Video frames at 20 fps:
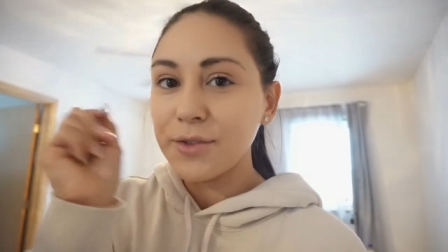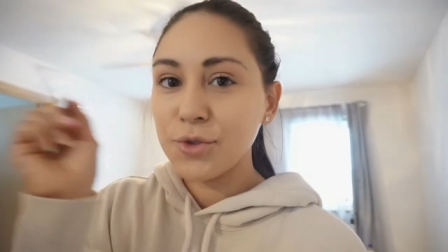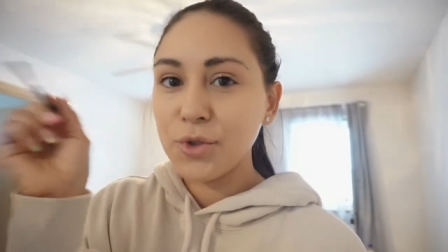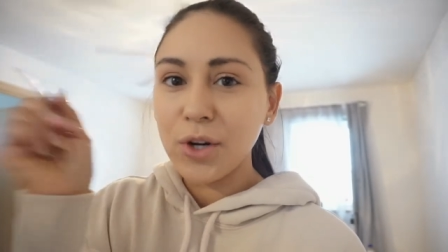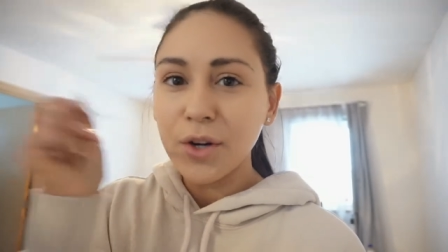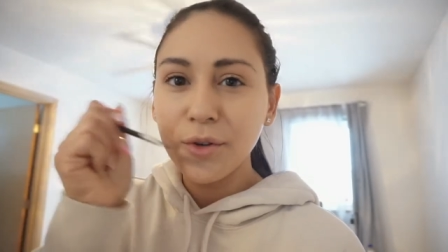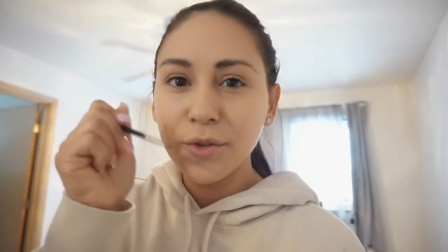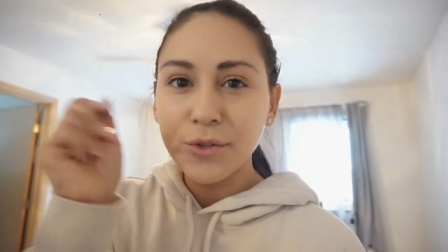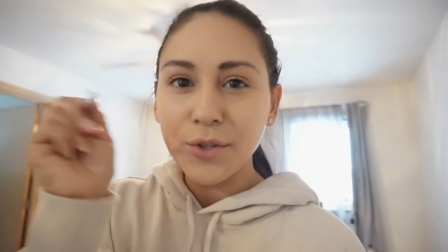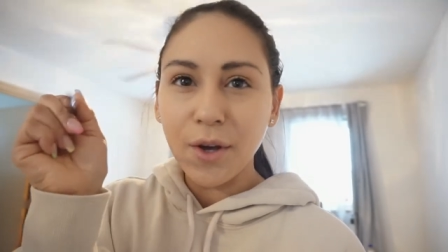
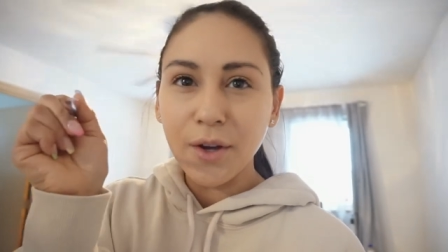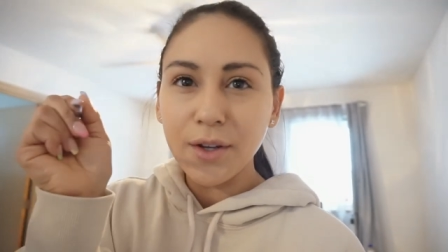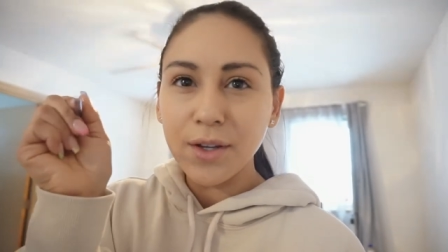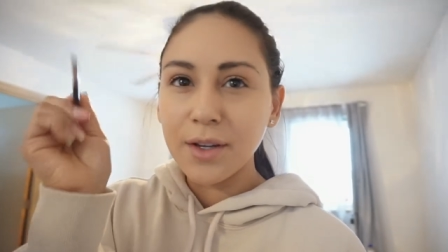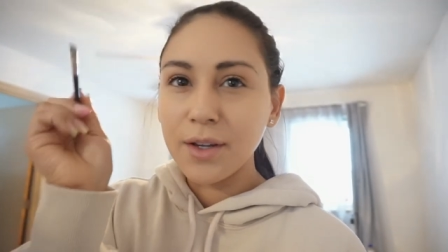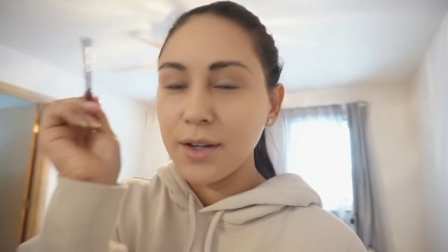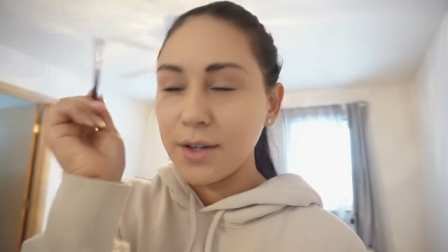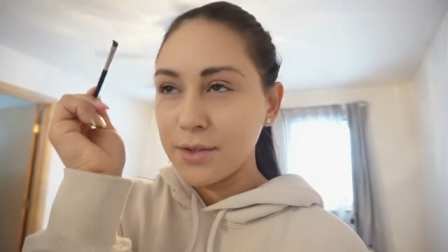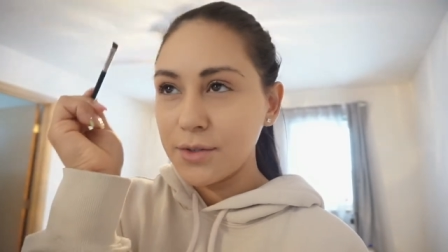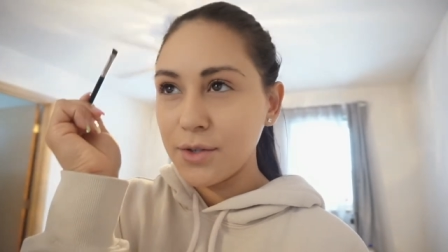struggle
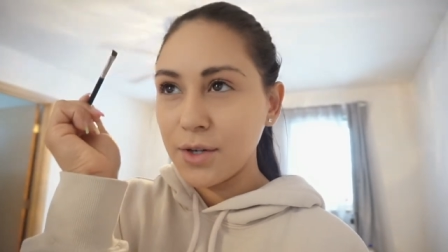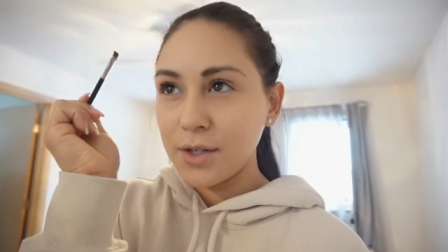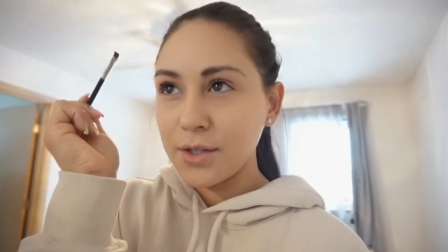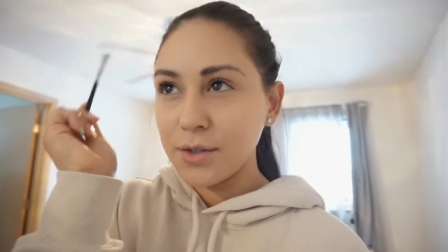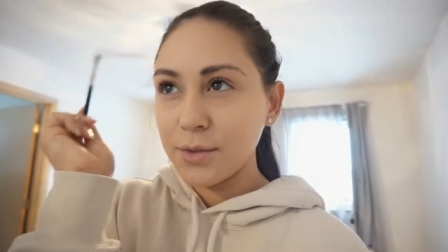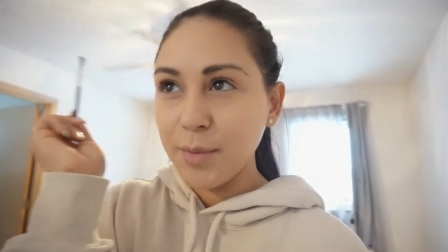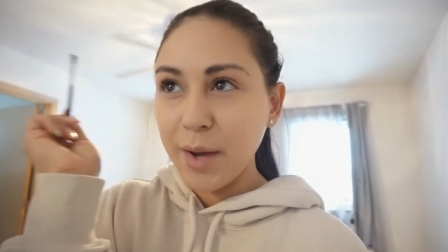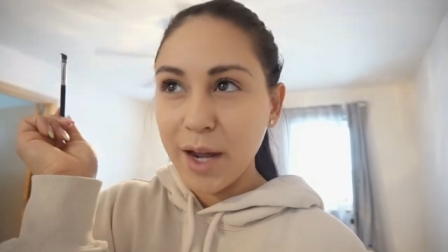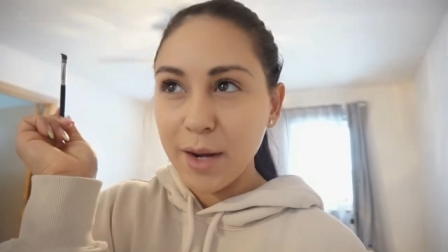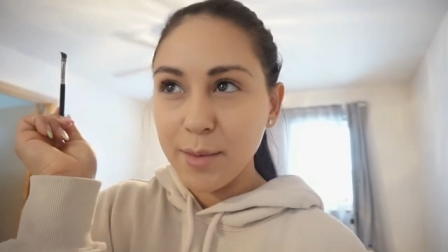talking and trying to
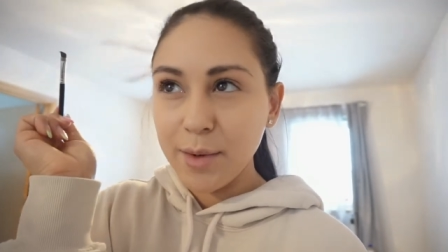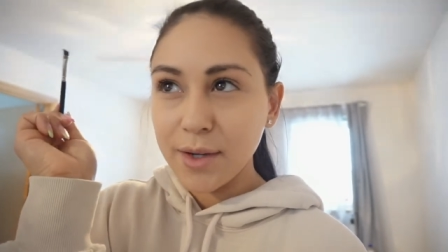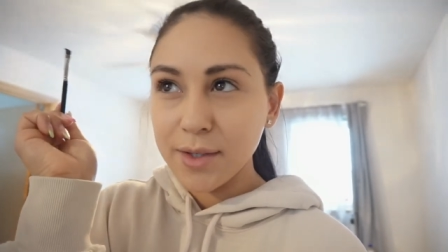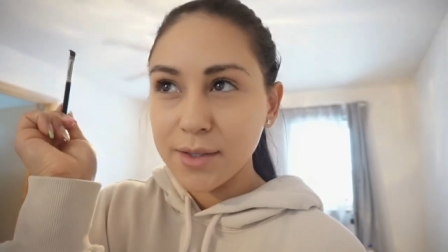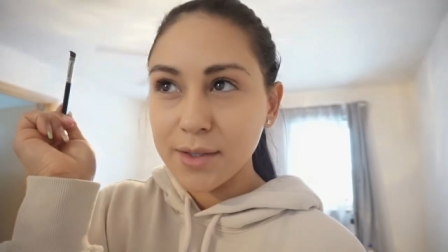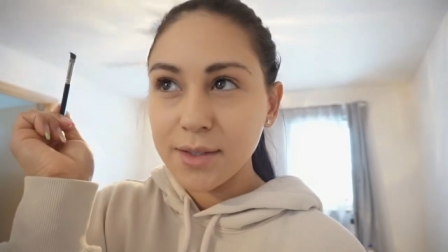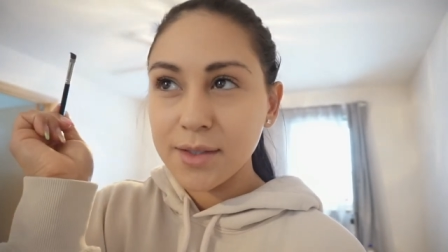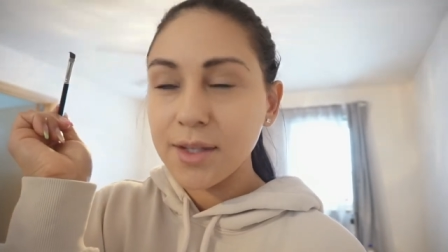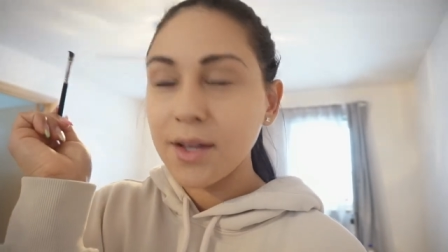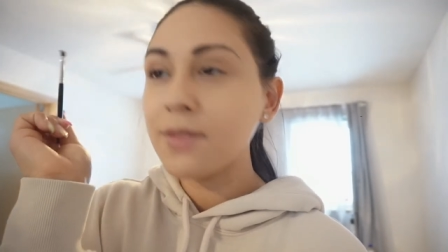do my
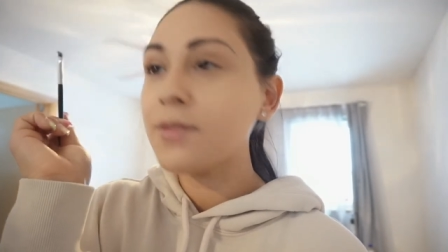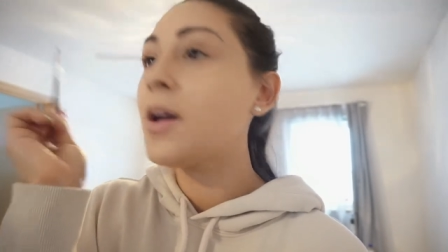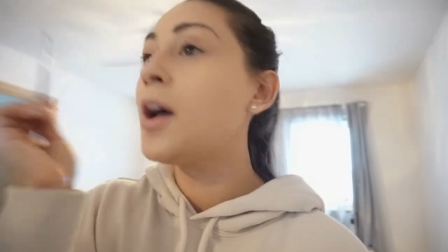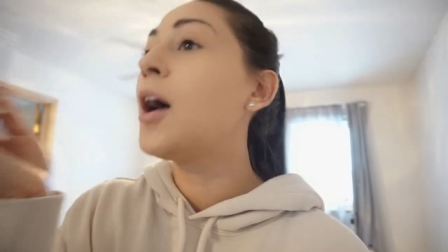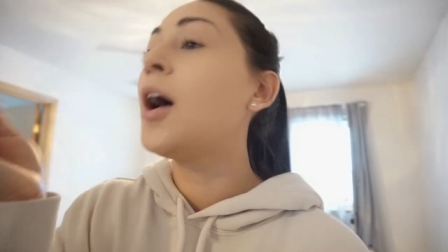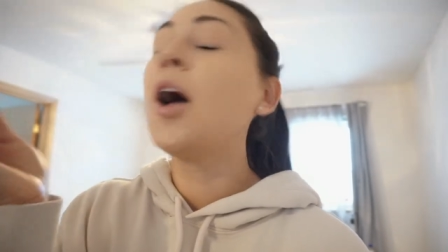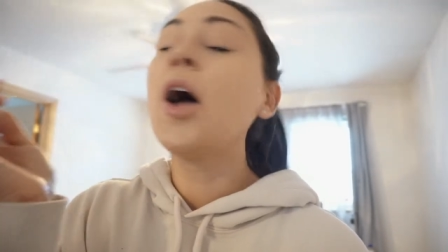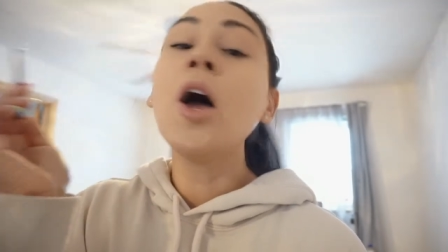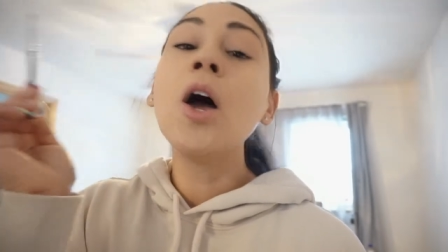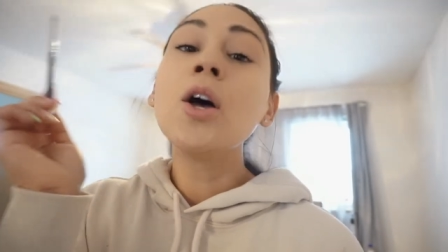eyebrows and stuff.
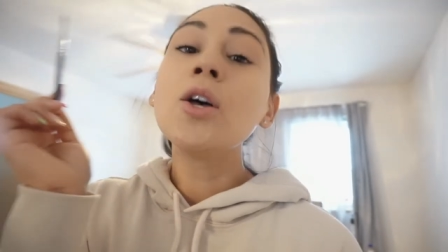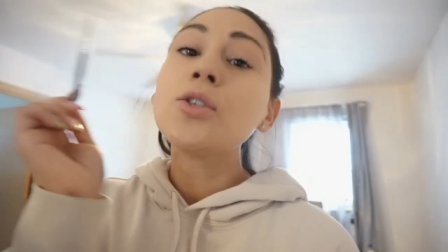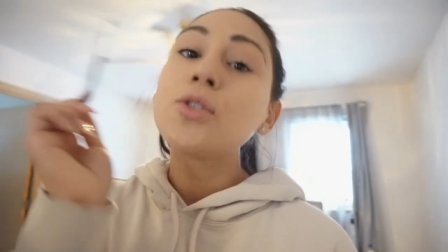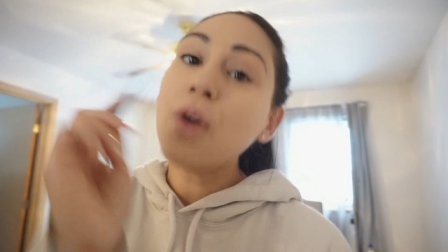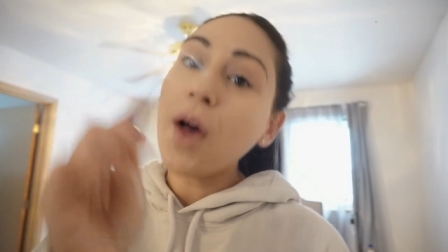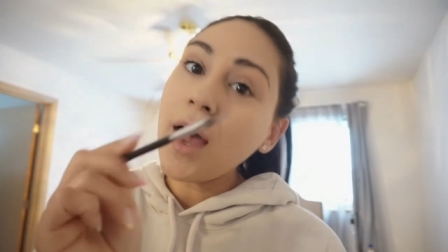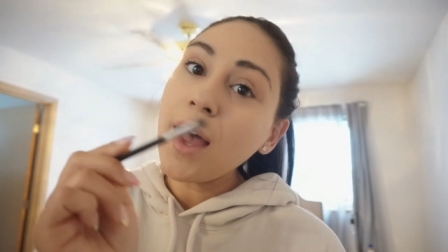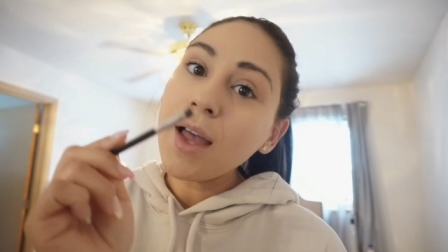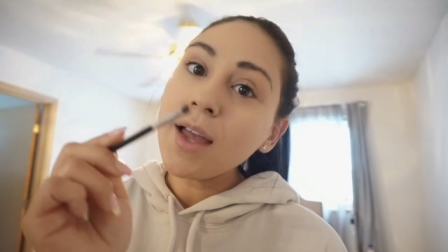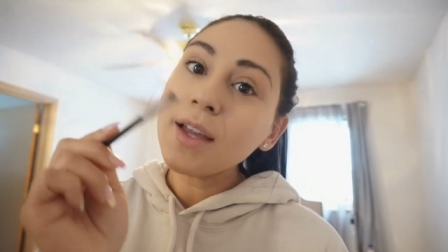
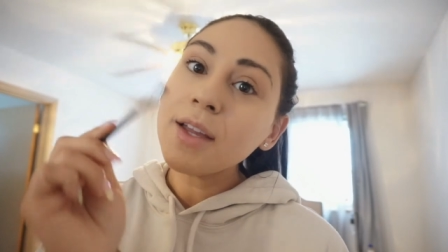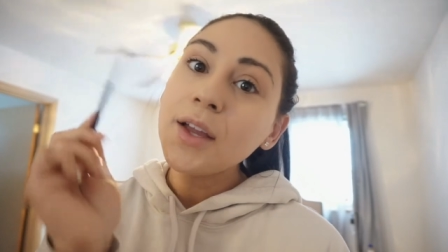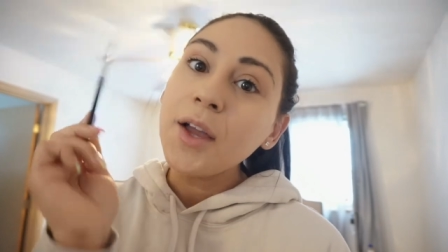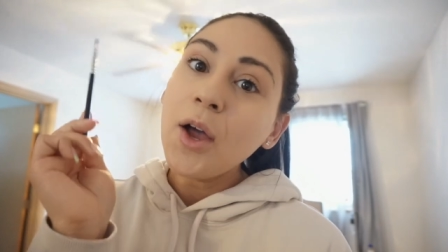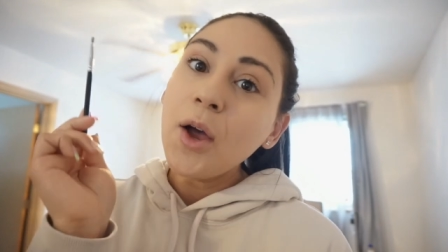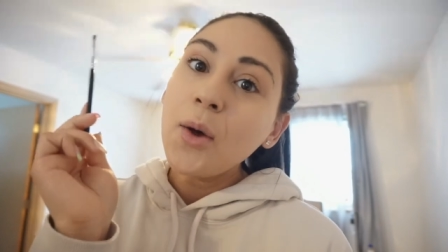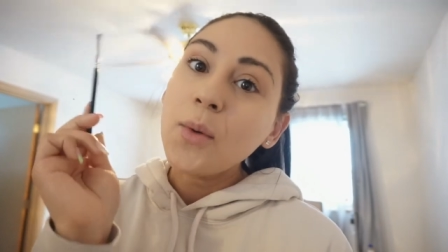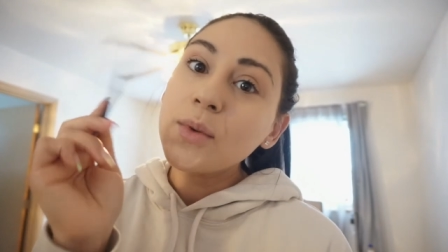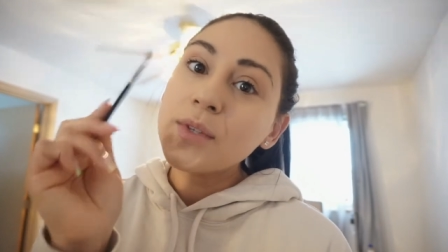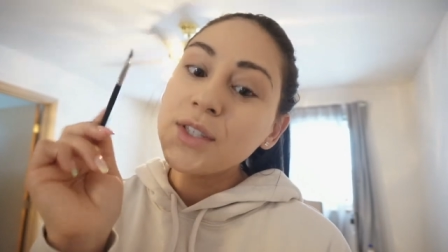So I
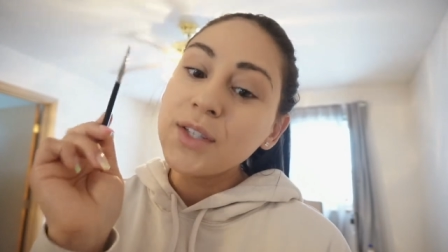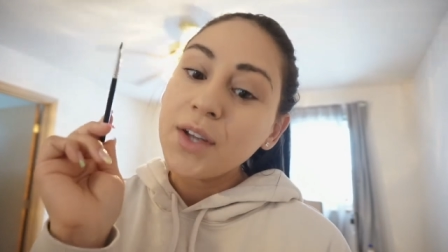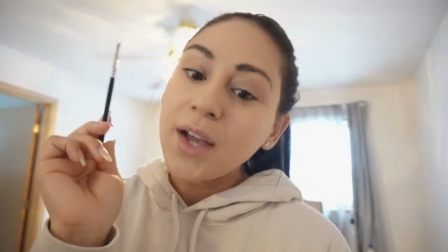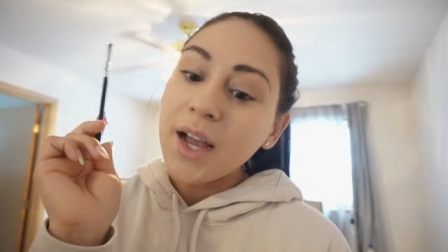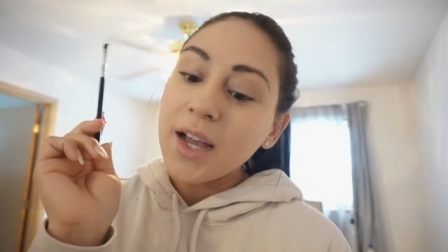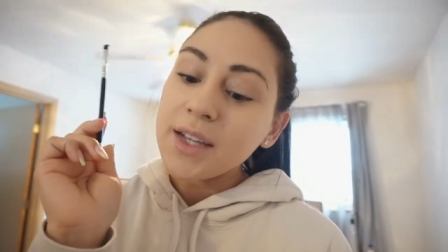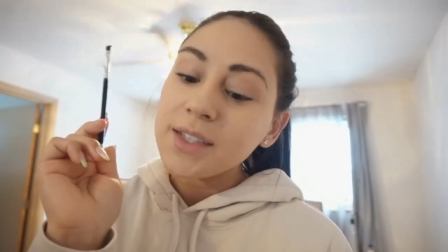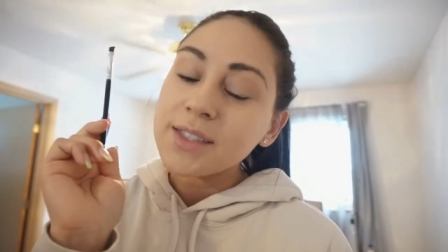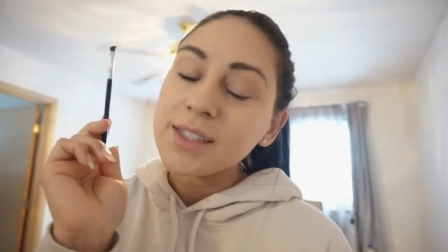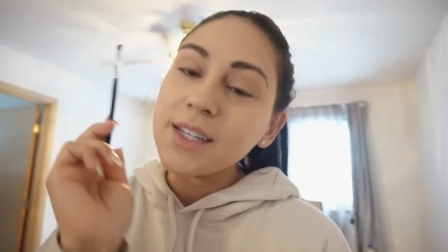will see you
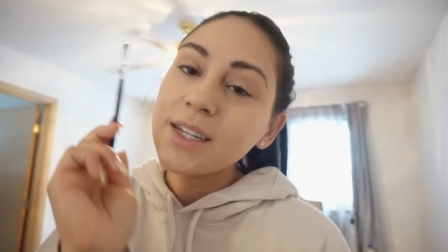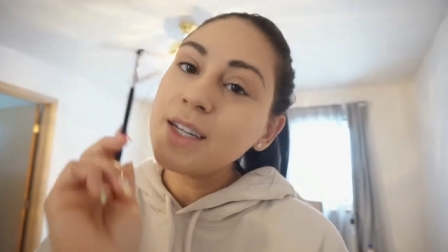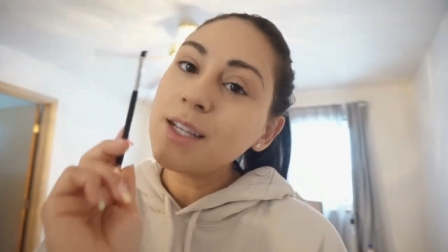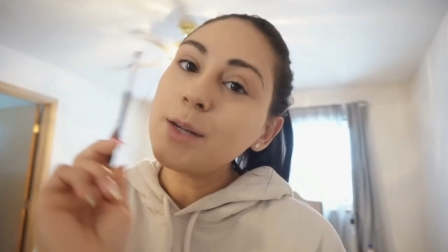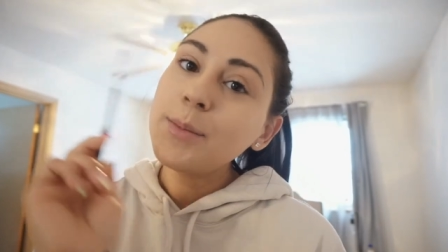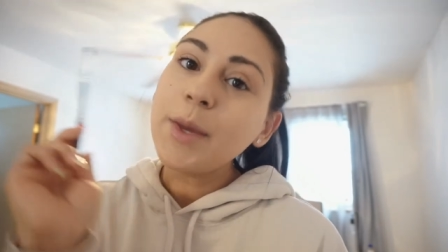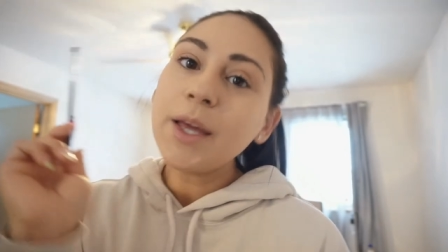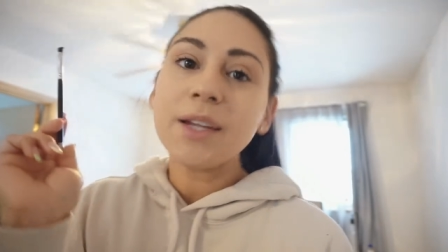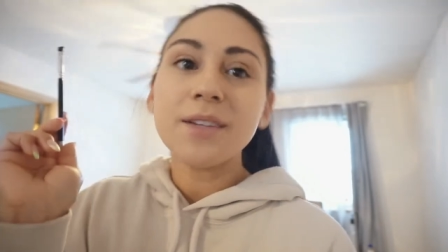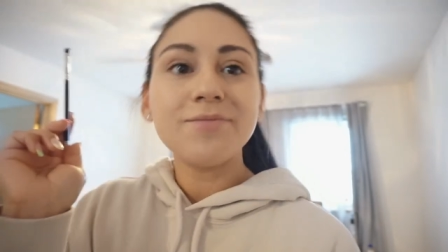guys in a
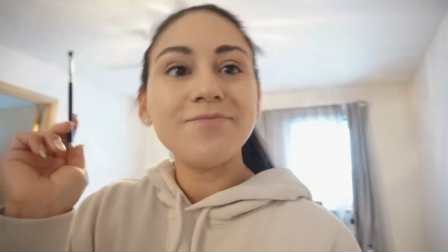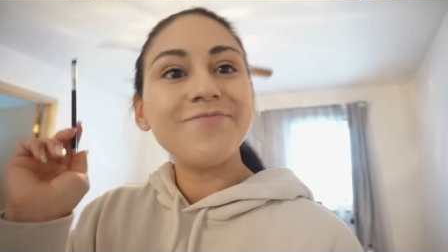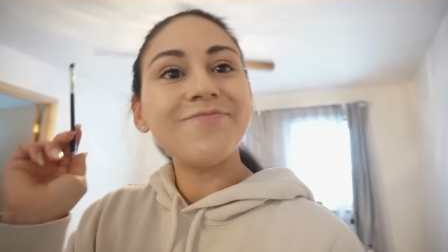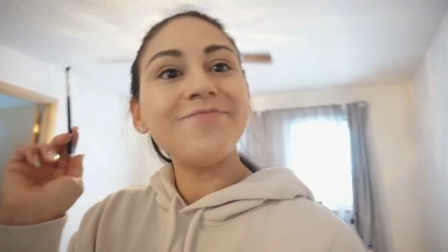little bit.